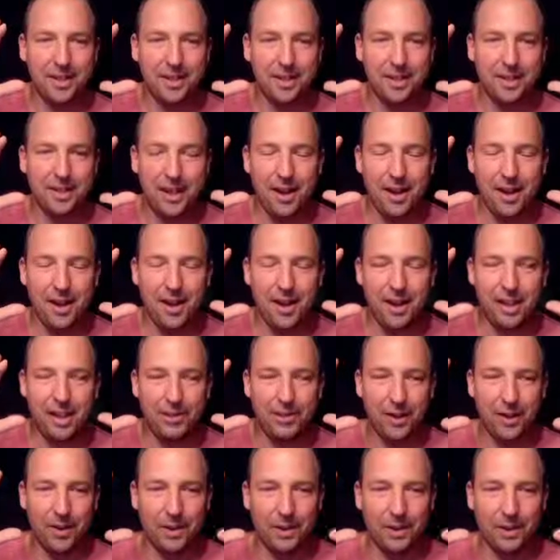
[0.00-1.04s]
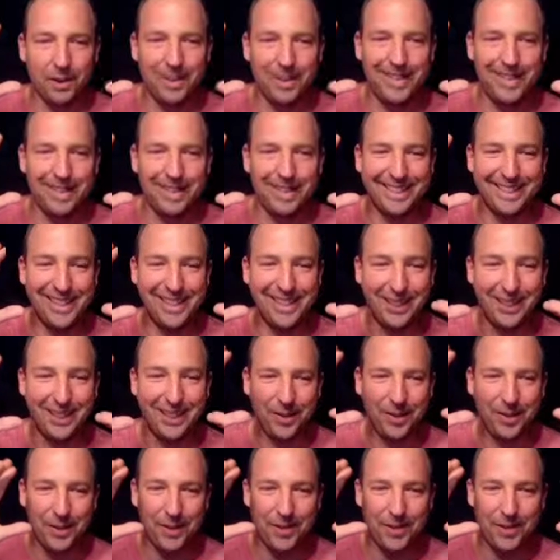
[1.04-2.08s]
ClickFunnels. So they're two
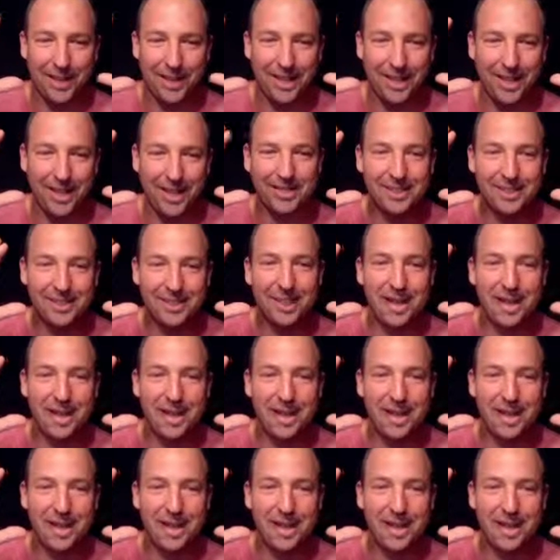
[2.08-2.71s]
different things,